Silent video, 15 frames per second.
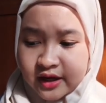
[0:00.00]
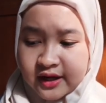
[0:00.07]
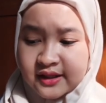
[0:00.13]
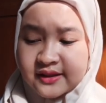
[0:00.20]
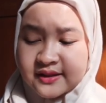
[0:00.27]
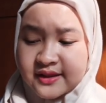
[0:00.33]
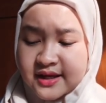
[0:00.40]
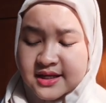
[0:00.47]

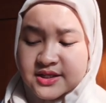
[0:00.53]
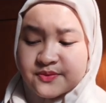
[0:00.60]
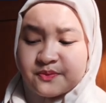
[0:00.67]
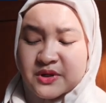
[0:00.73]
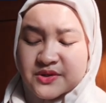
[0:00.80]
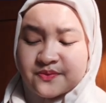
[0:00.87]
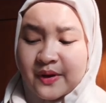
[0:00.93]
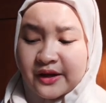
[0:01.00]
in this
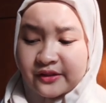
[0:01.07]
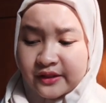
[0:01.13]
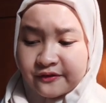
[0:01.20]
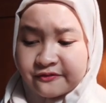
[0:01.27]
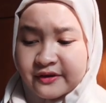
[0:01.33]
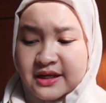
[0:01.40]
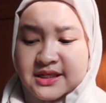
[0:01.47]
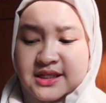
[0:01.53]

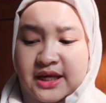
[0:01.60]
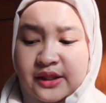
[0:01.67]
perspective is